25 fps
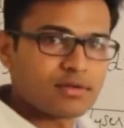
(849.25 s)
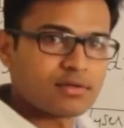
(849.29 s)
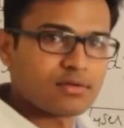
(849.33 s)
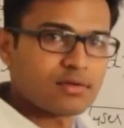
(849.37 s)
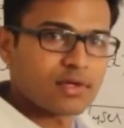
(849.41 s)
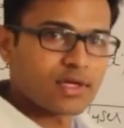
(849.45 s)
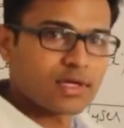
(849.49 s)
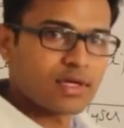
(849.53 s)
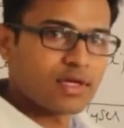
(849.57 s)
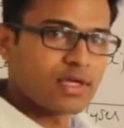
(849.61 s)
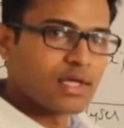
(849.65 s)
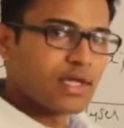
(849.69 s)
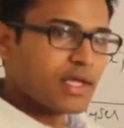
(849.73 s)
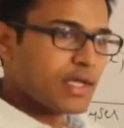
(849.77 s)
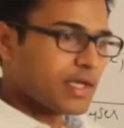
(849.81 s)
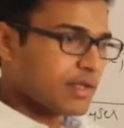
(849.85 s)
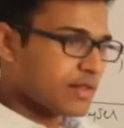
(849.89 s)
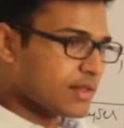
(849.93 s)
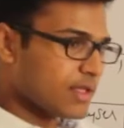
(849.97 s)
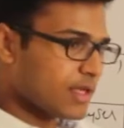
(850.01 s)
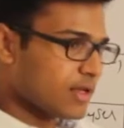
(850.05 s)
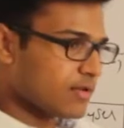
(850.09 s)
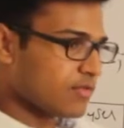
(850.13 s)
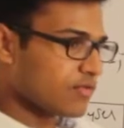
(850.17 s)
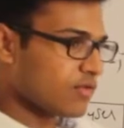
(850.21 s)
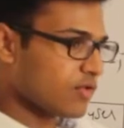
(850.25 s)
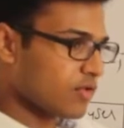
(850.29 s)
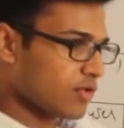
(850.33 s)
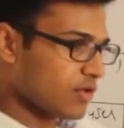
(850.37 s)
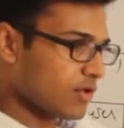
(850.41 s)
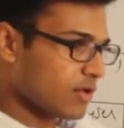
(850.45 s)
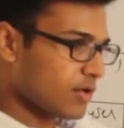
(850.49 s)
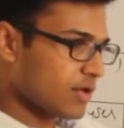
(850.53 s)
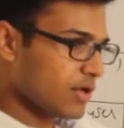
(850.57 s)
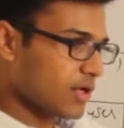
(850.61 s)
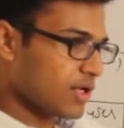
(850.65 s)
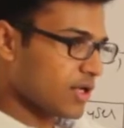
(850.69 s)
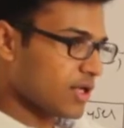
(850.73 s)
Okay,
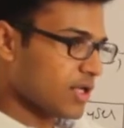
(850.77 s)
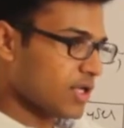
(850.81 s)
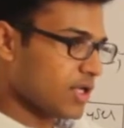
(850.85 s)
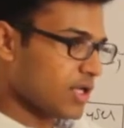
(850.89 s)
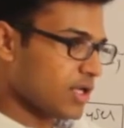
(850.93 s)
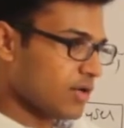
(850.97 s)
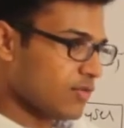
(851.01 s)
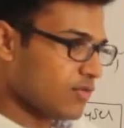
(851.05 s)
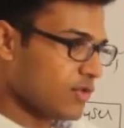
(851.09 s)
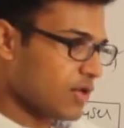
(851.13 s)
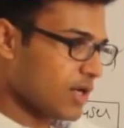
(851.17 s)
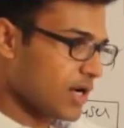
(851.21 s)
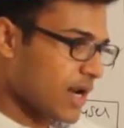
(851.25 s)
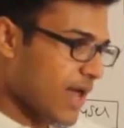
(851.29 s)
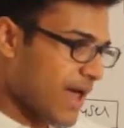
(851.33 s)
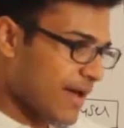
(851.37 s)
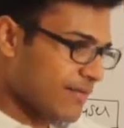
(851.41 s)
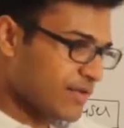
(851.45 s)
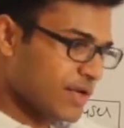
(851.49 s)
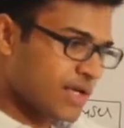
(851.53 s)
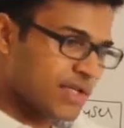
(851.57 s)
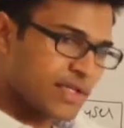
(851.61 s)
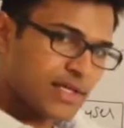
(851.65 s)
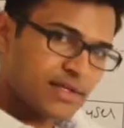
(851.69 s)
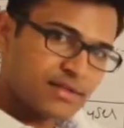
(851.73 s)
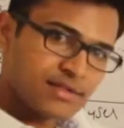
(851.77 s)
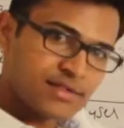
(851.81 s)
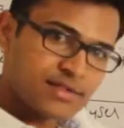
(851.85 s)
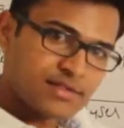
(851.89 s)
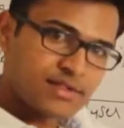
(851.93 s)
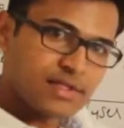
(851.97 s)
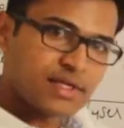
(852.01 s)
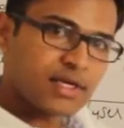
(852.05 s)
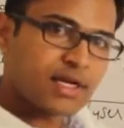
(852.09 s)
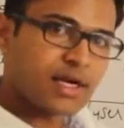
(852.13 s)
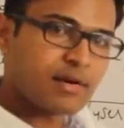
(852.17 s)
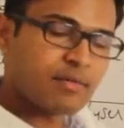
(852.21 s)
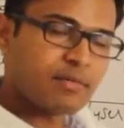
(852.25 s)
therefore if you are having an
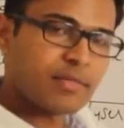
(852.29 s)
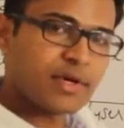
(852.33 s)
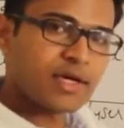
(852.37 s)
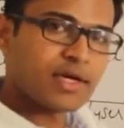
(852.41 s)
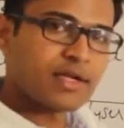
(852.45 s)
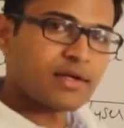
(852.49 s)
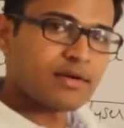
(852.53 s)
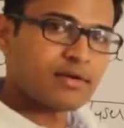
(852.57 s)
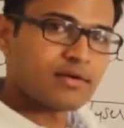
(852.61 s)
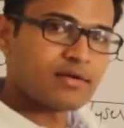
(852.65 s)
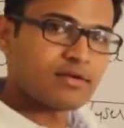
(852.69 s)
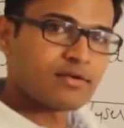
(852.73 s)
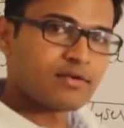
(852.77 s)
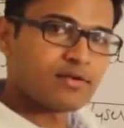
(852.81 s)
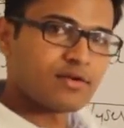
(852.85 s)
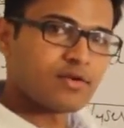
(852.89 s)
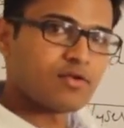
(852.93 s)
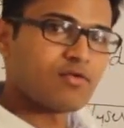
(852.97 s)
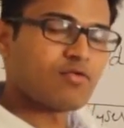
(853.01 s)
existing compiler,